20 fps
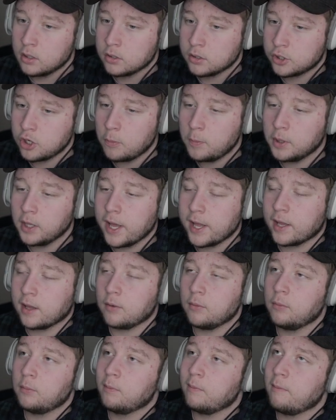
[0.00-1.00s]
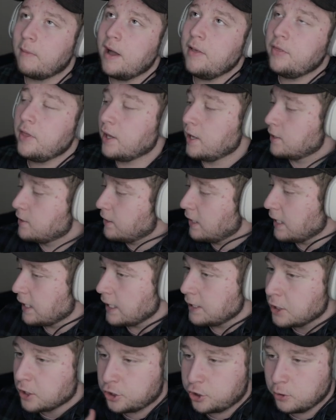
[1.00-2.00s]
So, but like, my thing is like
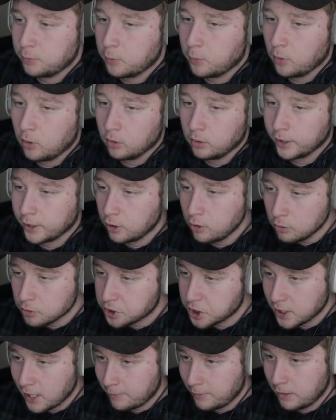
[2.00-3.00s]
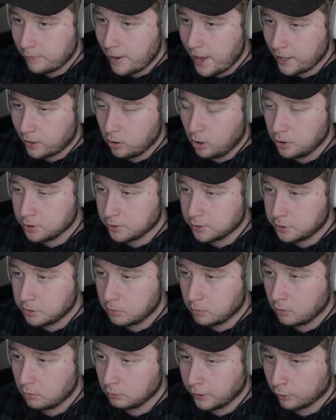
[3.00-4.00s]
in the Super Bowl, like you don't see that many bad calls in the
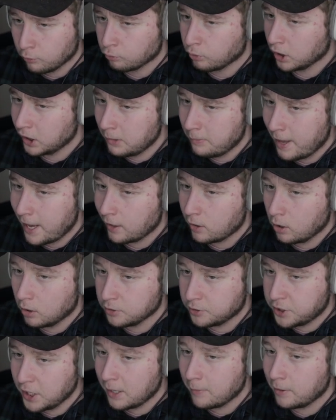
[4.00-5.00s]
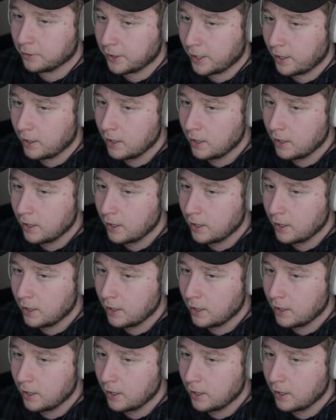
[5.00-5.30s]
Super Bowl, like really bad calls. Think about that.